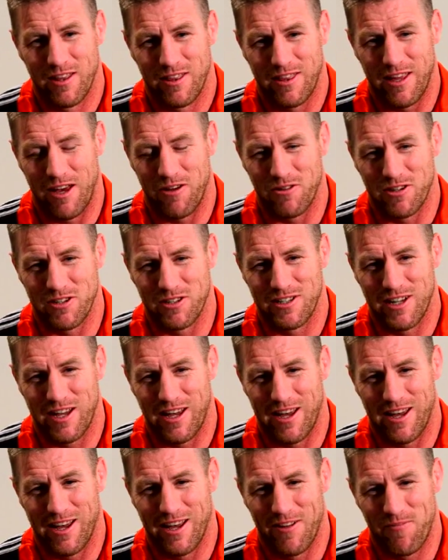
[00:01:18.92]
that was,
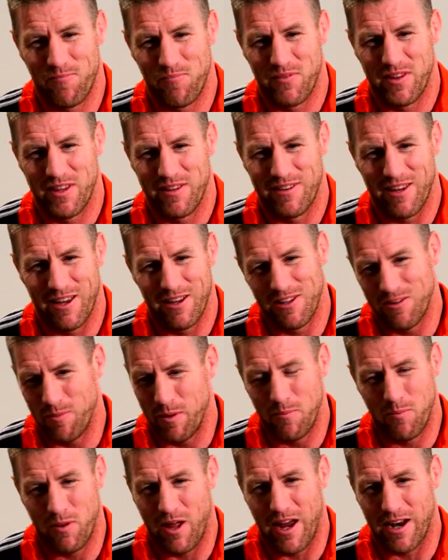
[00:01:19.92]
to be
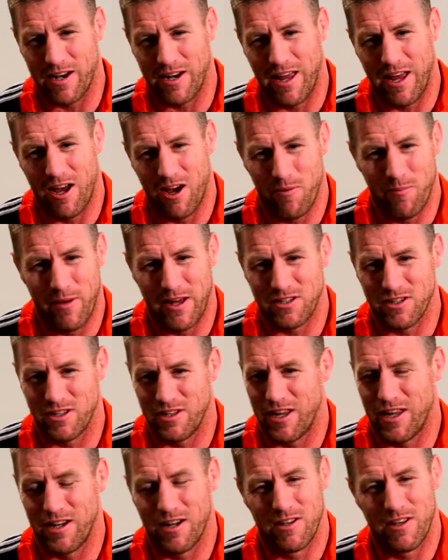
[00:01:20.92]
playing now, I imagine
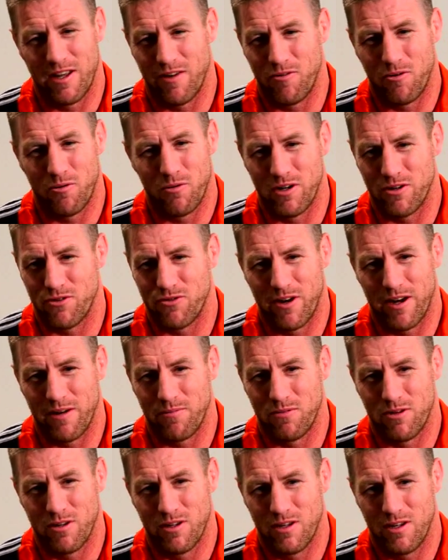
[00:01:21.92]
then I never would have
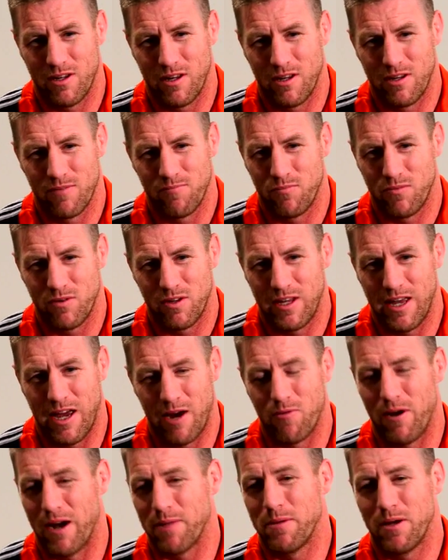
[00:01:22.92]
dreamed.
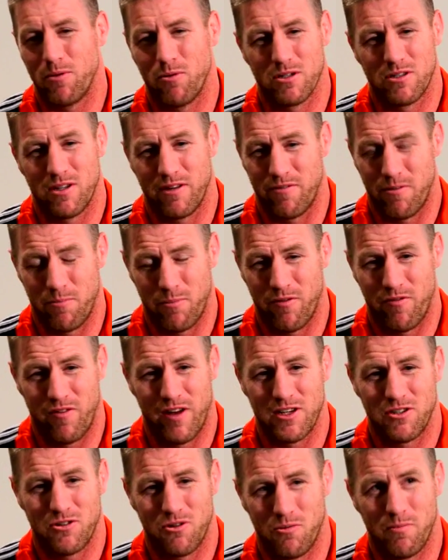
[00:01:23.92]
Rugby wasn't even
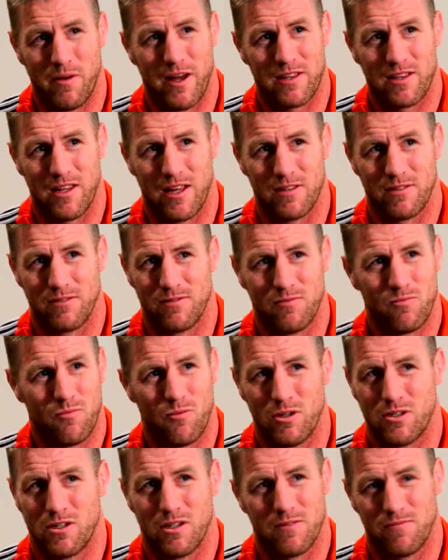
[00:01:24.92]
professional back then. It
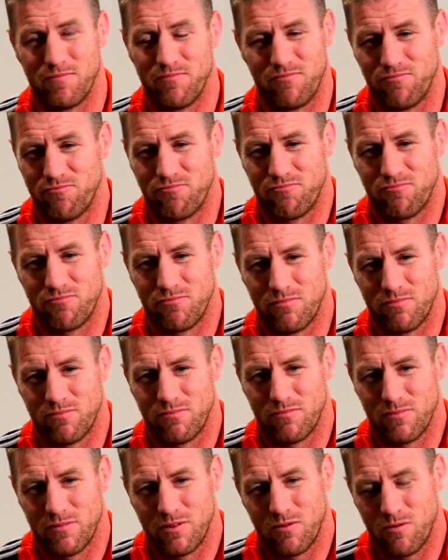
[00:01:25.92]
wasn't
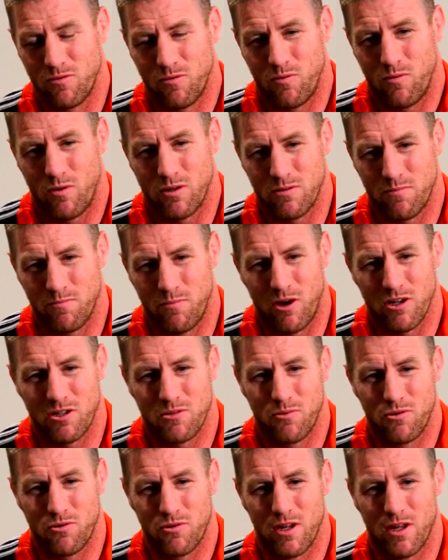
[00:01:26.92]

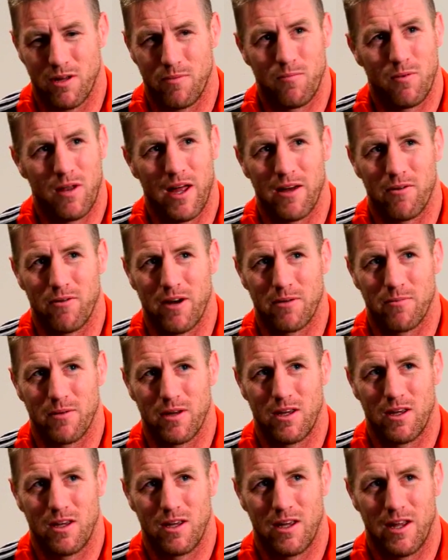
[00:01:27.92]
possible to play rugby.
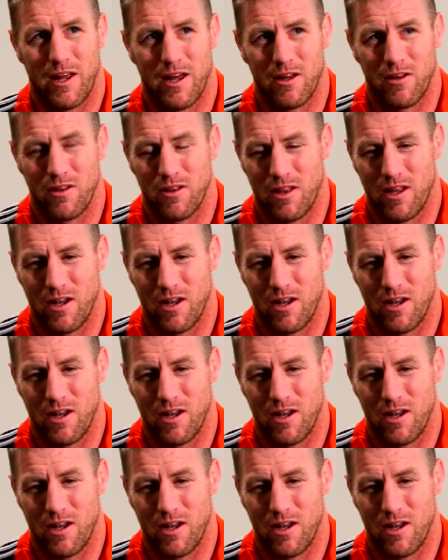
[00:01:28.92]
And